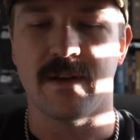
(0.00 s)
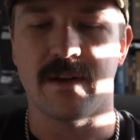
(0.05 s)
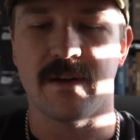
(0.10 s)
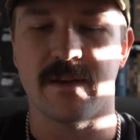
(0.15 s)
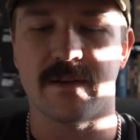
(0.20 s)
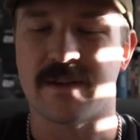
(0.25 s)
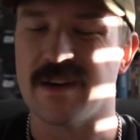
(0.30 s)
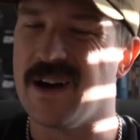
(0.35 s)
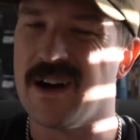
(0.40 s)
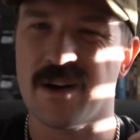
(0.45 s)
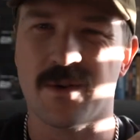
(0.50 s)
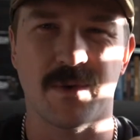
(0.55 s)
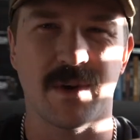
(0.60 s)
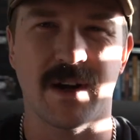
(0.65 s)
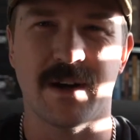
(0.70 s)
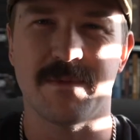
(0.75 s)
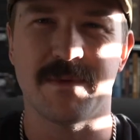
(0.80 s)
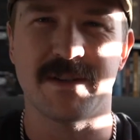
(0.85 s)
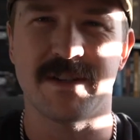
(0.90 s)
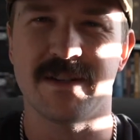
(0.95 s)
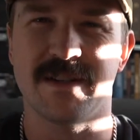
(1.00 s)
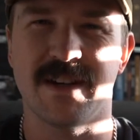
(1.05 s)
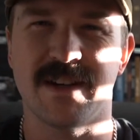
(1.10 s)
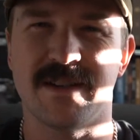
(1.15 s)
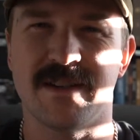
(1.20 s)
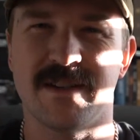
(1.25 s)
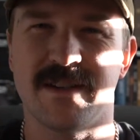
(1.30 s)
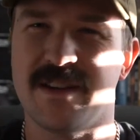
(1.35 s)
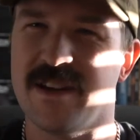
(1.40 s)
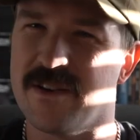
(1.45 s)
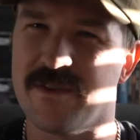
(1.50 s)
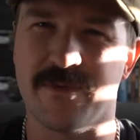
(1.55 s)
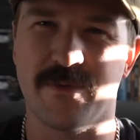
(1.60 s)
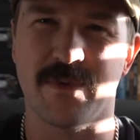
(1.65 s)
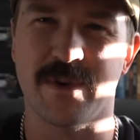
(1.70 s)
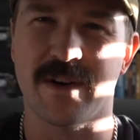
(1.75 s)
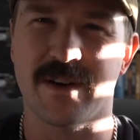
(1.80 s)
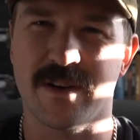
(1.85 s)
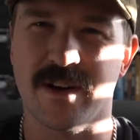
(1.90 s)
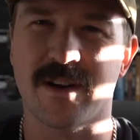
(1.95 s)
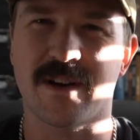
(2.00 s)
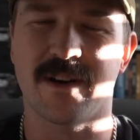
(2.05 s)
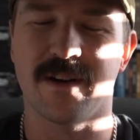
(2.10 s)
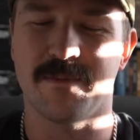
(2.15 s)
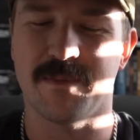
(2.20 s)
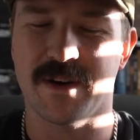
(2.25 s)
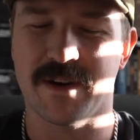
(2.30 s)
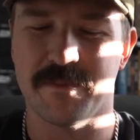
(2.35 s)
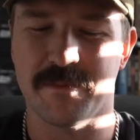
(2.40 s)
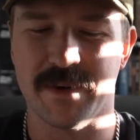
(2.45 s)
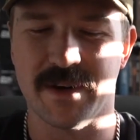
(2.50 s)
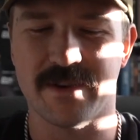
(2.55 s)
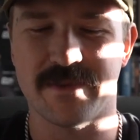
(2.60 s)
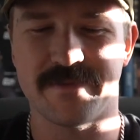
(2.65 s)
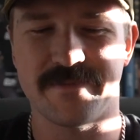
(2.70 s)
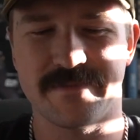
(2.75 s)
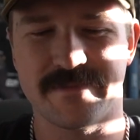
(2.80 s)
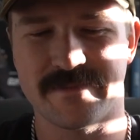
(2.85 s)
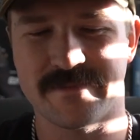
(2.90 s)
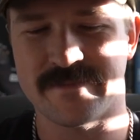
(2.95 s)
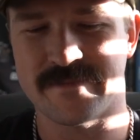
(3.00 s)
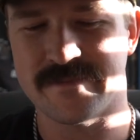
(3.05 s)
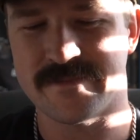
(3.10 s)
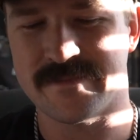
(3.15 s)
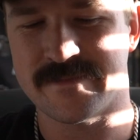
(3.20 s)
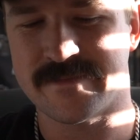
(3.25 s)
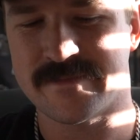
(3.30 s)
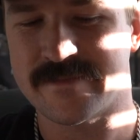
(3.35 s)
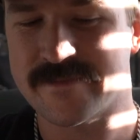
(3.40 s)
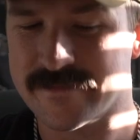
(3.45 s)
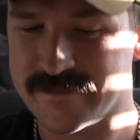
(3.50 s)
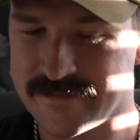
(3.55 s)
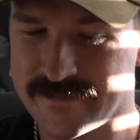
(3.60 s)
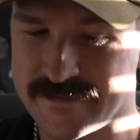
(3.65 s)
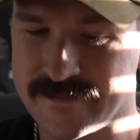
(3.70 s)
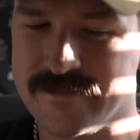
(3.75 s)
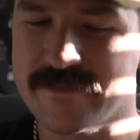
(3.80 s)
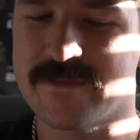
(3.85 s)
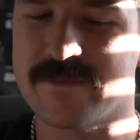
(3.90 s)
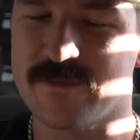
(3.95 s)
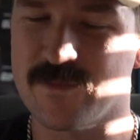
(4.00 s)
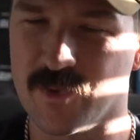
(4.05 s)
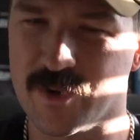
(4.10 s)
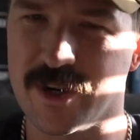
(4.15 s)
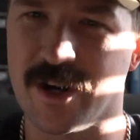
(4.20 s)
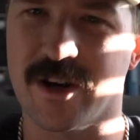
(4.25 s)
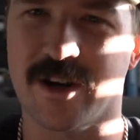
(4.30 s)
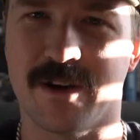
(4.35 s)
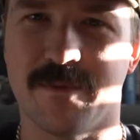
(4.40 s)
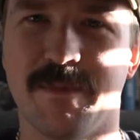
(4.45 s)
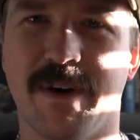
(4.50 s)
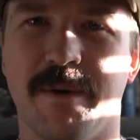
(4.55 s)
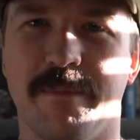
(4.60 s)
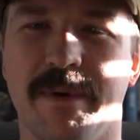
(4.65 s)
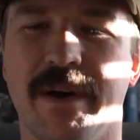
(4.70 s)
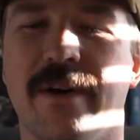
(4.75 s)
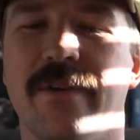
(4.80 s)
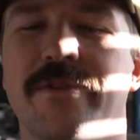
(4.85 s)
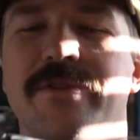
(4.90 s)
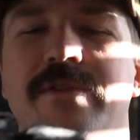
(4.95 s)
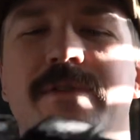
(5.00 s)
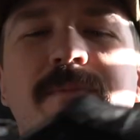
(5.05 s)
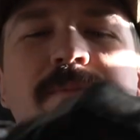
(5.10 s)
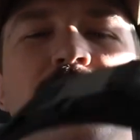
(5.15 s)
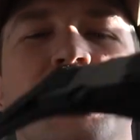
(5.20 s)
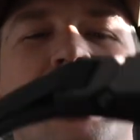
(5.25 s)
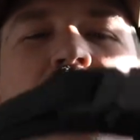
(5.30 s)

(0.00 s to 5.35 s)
It's awkward how much you say stiff when you're talking about a belt. we're talking about belts.